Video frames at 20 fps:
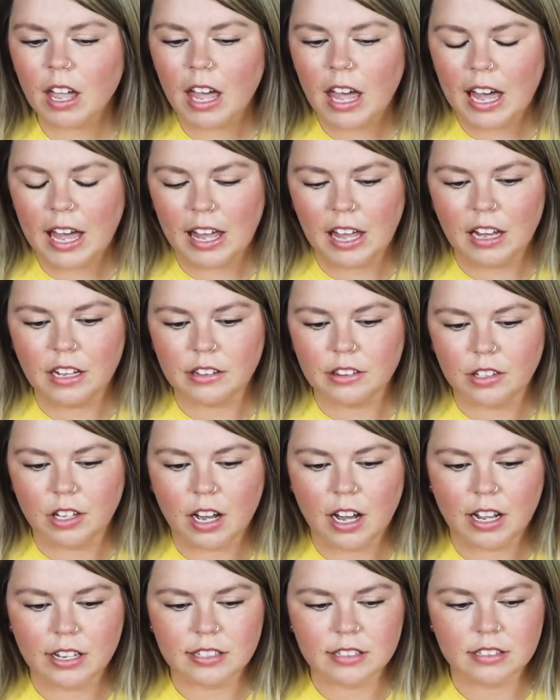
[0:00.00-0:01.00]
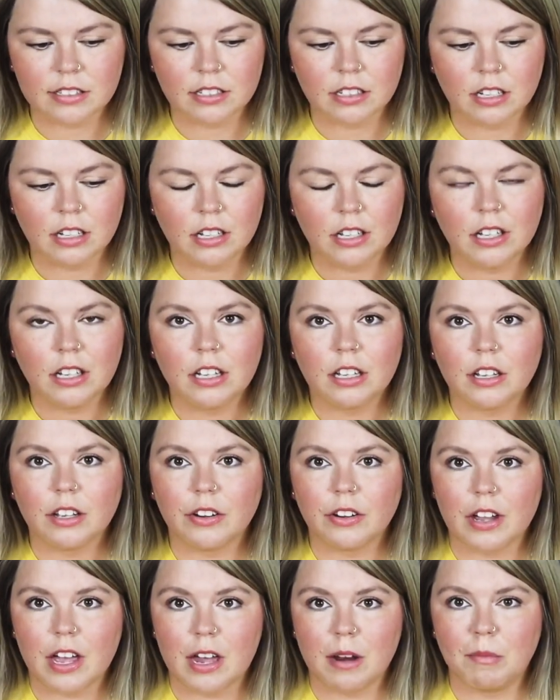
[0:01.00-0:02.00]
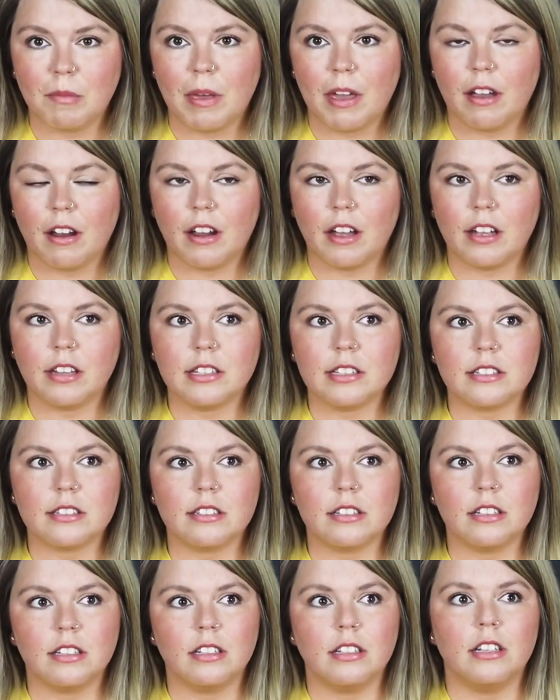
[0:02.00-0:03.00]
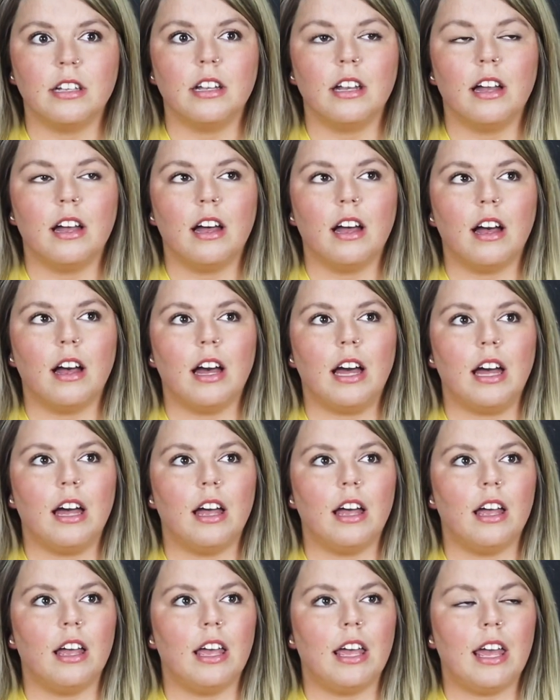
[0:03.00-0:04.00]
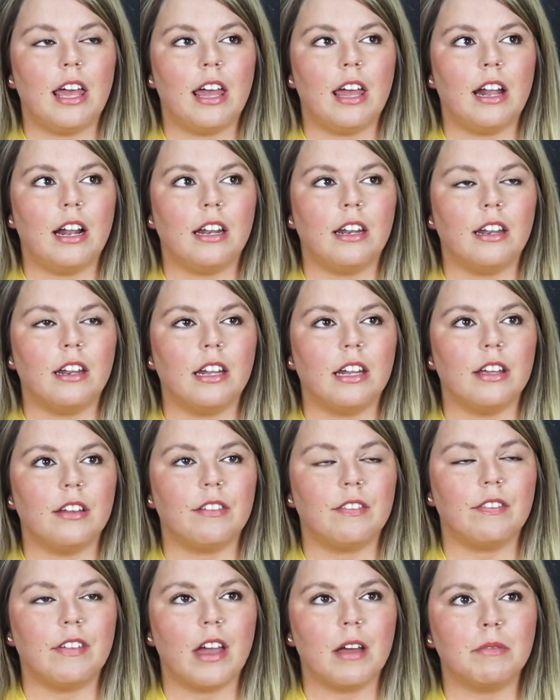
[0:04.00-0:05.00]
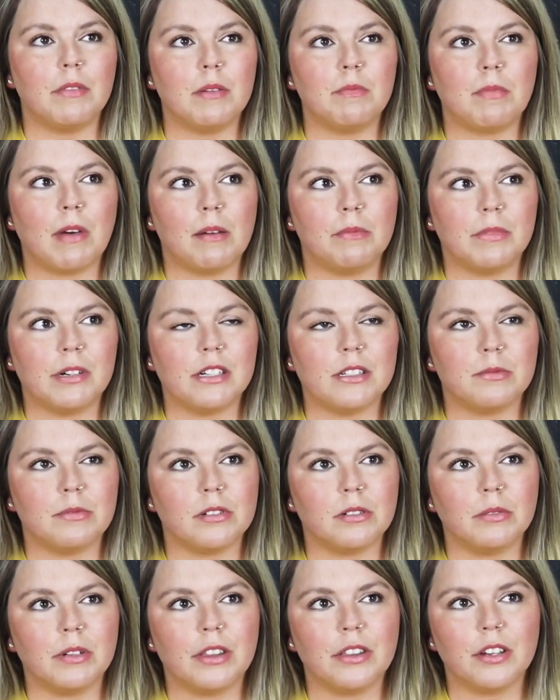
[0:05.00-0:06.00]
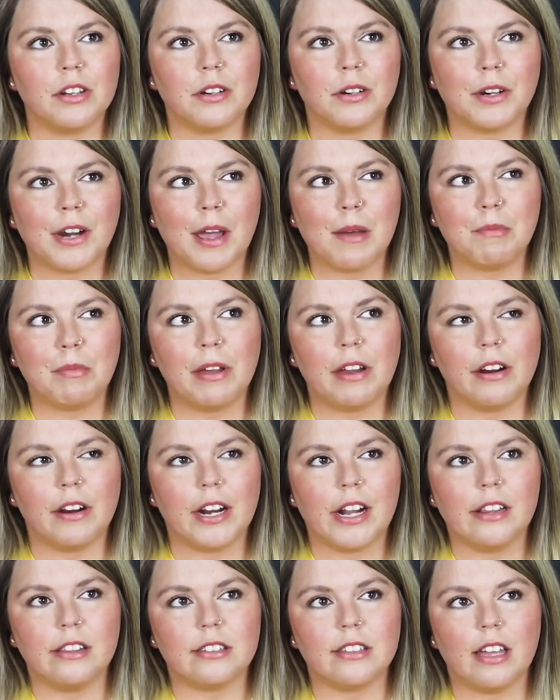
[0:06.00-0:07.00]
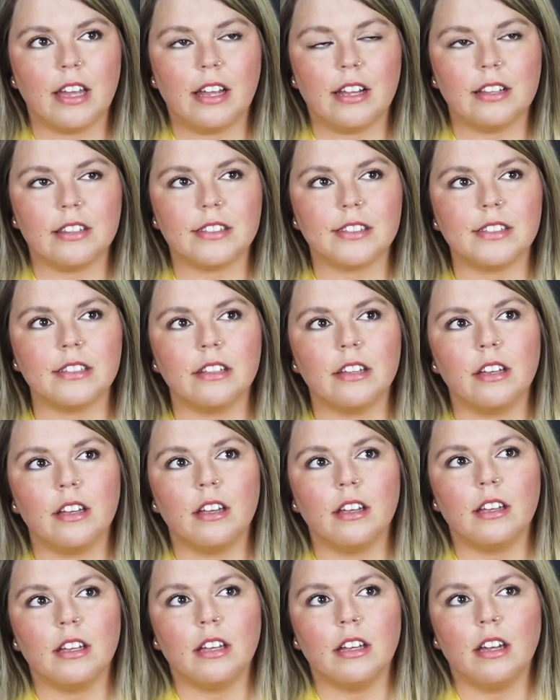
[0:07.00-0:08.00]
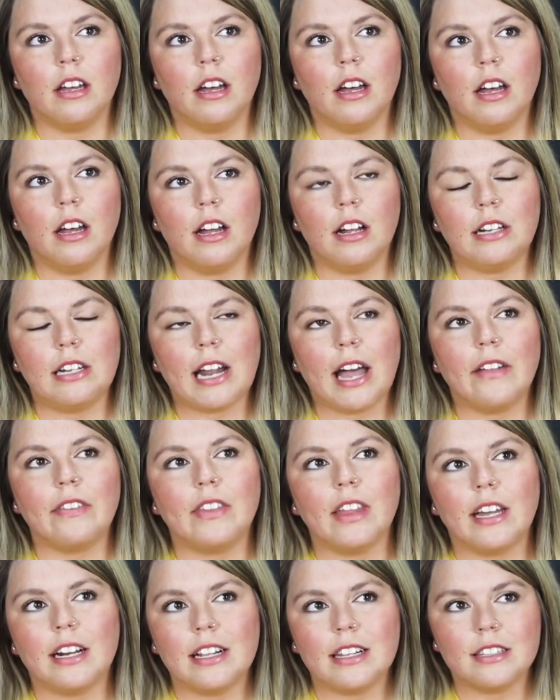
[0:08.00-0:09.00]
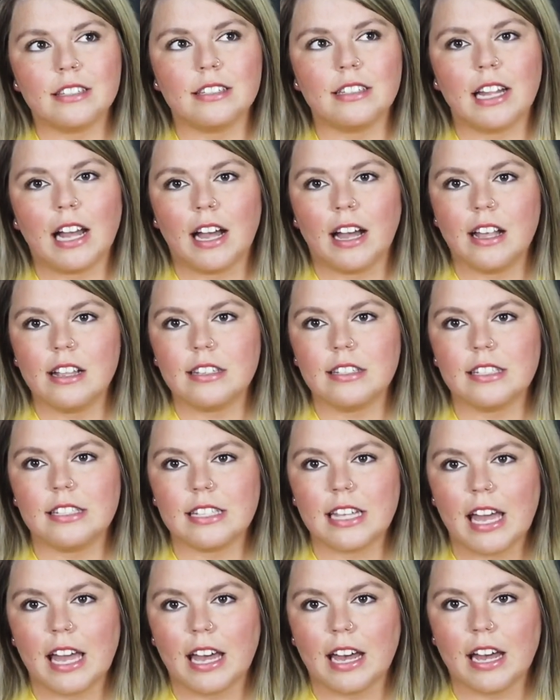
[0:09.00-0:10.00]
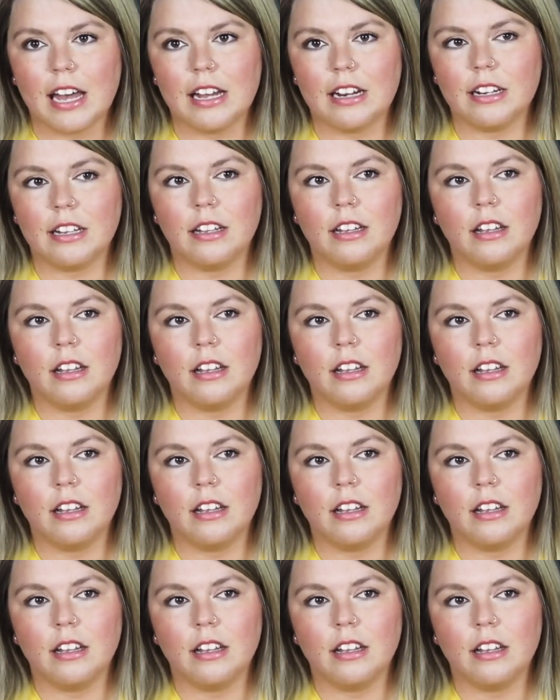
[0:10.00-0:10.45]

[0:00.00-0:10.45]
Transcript: I had lost grandparents and family members, but with your grandparents, it's not that it's not sad,